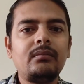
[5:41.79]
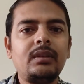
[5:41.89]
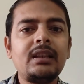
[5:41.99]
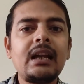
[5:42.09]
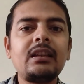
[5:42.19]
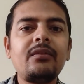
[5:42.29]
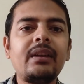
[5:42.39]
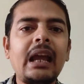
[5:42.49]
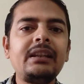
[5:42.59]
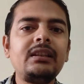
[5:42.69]
These are the
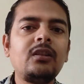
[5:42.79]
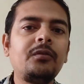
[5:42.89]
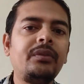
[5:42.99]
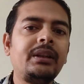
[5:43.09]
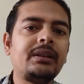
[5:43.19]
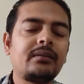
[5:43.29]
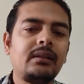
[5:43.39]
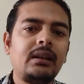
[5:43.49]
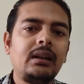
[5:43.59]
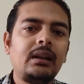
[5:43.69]
variety of wheat,
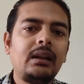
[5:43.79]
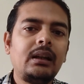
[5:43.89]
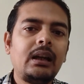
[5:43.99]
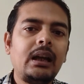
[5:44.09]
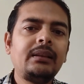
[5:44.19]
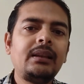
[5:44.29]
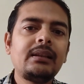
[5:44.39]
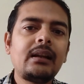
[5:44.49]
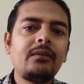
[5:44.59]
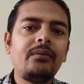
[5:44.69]
and these
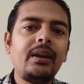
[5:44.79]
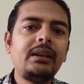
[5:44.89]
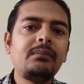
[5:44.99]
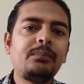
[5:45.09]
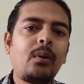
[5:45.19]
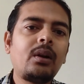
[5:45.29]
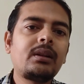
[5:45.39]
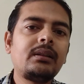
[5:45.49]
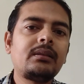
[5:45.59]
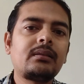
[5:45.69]
are the very
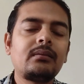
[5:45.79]
important